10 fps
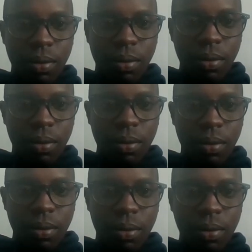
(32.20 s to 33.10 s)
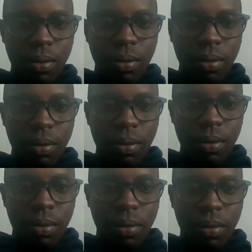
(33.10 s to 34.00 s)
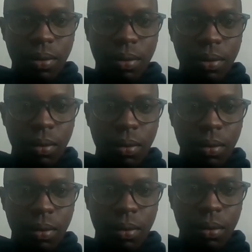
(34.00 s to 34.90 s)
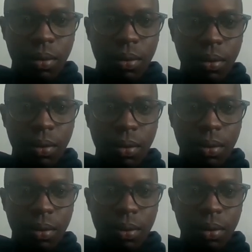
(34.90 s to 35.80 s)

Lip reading: (silent)